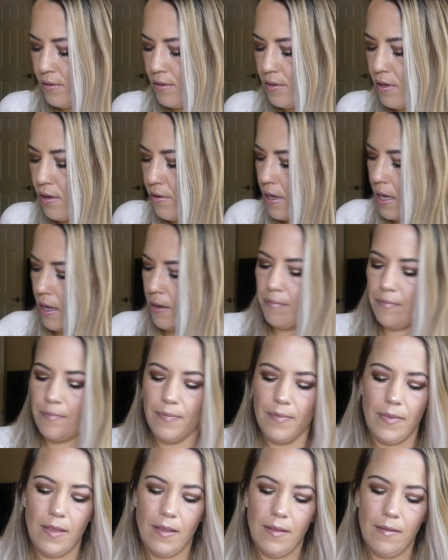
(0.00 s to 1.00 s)
Okay.
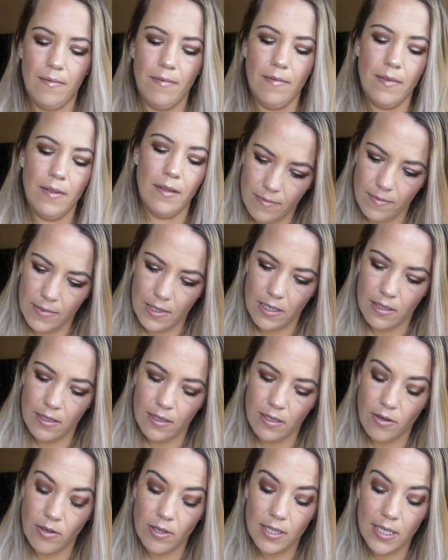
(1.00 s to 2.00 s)

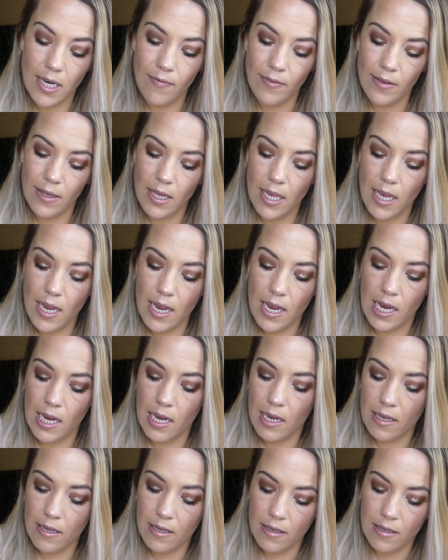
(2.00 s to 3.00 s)
So it's
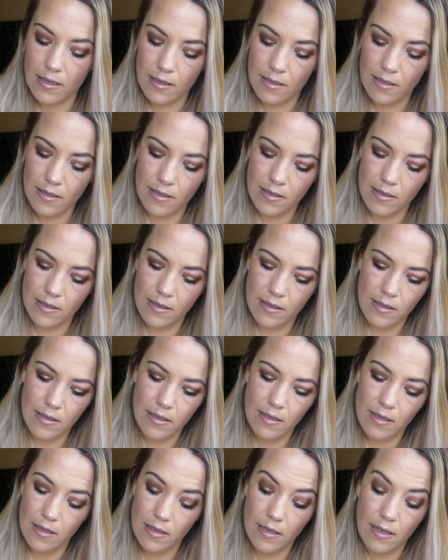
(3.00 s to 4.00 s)
definitely
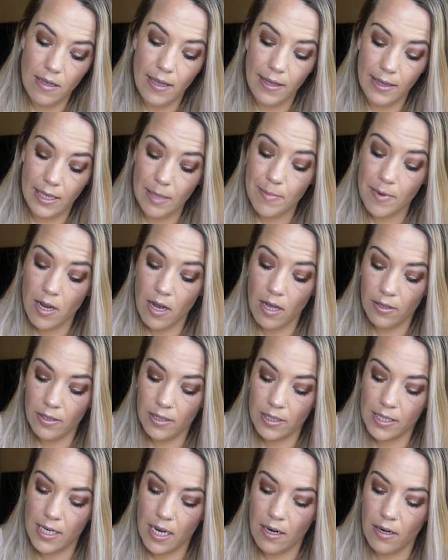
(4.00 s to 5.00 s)
a lip color.
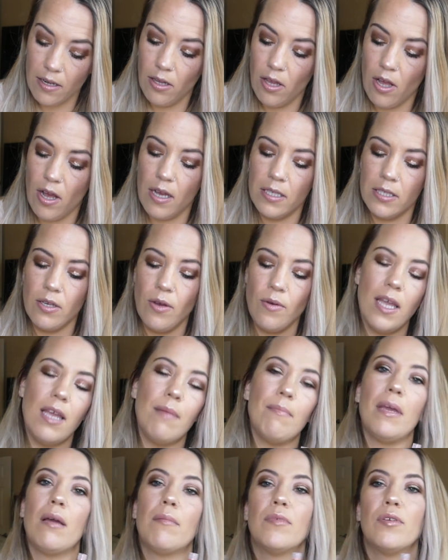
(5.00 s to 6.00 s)
It's not a gloss. Okay,
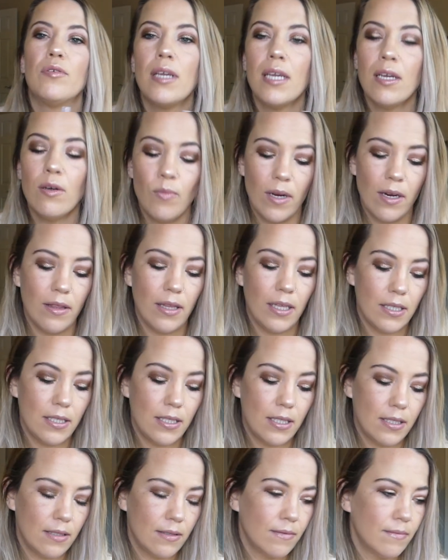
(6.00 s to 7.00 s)
ma'am, you can't wear
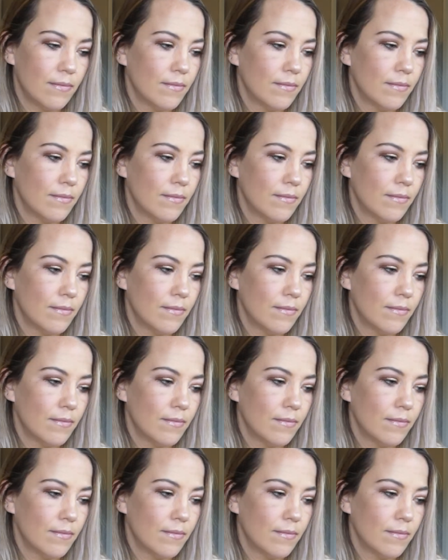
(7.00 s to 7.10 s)
this.